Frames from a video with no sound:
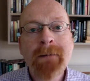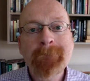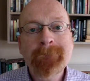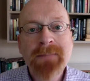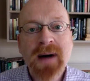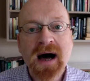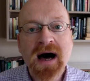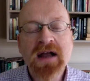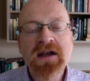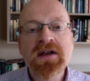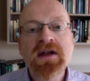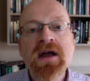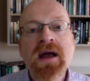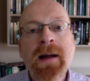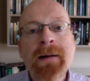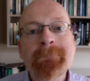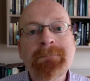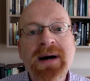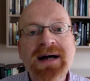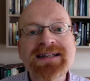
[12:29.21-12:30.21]
but
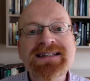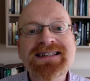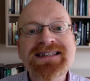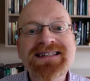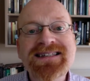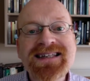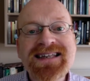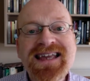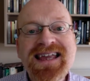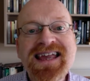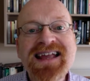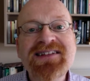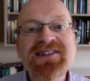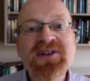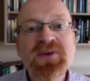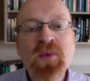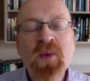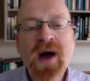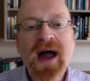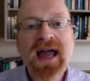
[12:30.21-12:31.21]
by seeing
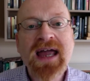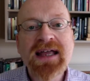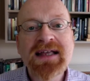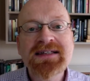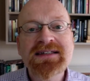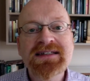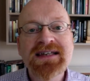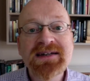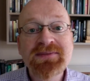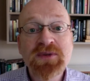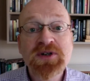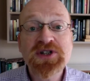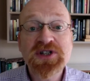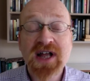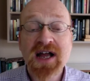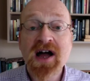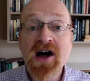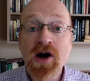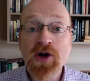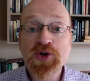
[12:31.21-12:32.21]
the ways in which
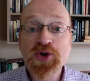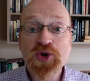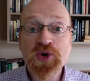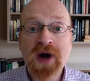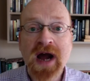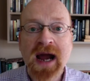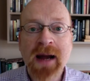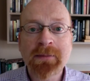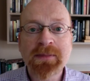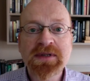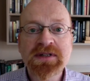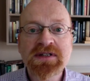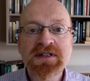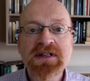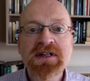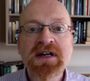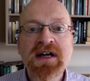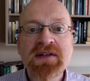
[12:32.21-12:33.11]
they are trapped,